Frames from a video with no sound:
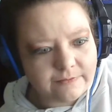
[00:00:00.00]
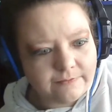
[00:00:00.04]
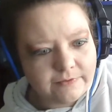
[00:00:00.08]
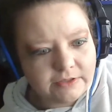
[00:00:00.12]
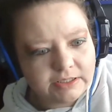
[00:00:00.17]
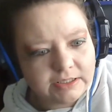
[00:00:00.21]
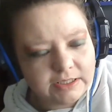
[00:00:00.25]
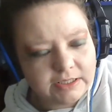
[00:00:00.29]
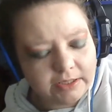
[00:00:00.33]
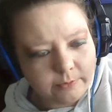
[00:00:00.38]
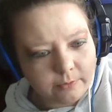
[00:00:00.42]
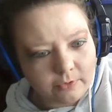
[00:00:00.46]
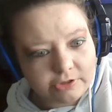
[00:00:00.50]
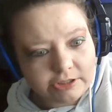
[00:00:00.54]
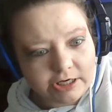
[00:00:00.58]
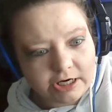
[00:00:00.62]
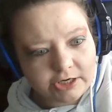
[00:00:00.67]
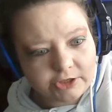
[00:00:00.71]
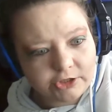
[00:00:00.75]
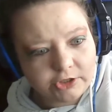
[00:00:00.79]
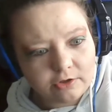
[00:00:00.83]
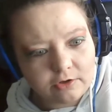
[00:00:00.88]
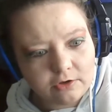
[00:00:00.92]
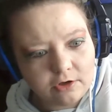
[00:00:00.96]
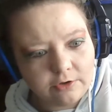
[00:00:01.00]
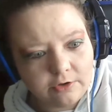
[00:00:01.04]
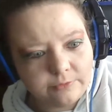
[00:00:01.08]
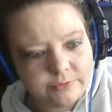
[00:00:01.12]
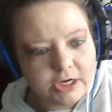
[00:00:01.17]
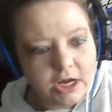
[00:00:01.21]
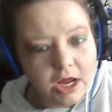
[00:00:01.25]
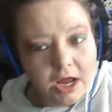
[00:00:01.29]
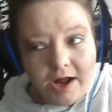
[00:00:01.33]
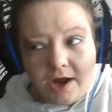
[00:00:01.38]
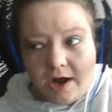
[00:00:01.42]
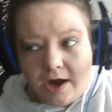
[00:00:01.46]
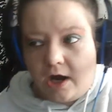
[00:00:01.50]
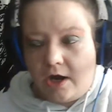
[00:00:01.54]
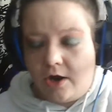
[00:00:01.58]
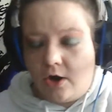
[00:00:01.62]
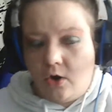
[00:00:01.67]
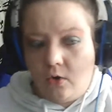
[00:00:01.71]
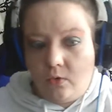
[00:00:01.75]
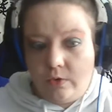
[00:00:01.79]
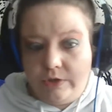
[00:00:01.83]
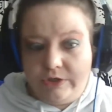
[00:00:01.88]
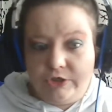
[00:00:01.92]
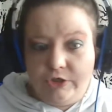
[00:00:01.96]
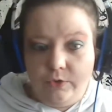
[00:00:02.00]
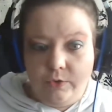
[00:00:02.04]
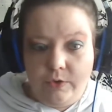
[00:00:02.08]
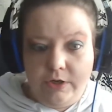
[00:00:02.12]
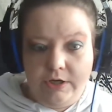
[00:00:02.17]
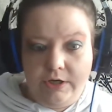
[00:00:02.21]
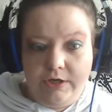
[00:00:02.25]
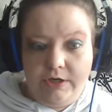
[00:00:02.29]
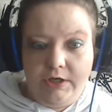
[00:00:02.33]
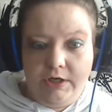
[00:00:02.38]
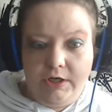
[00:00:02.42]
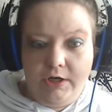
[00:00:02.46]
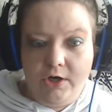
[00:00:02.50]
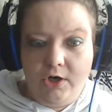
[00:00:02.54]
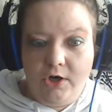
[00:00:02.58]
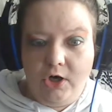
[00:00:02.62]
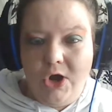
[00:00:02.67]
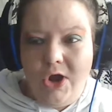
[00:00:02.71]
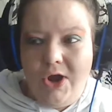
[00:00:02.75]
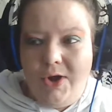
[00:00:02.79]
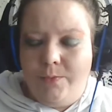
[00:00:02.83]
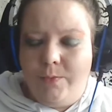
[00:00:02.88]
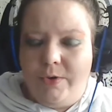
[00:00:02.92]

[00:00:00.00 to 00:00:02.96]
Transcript: If it's any protection herbs, I always do it in here.